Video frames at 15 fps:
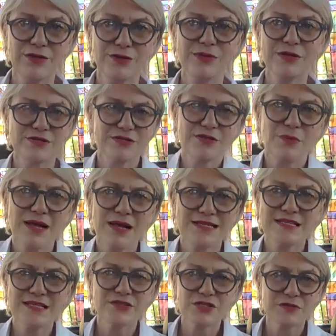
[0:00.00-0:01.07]
because otherwise
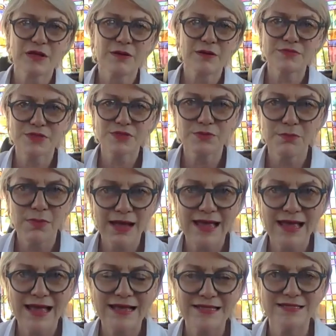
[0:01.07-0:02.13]
it just comes through my
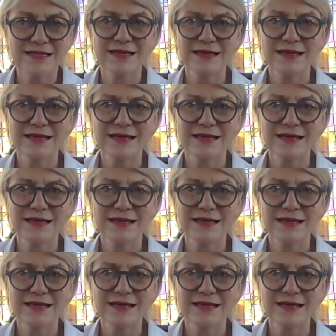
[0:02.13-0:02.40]
head,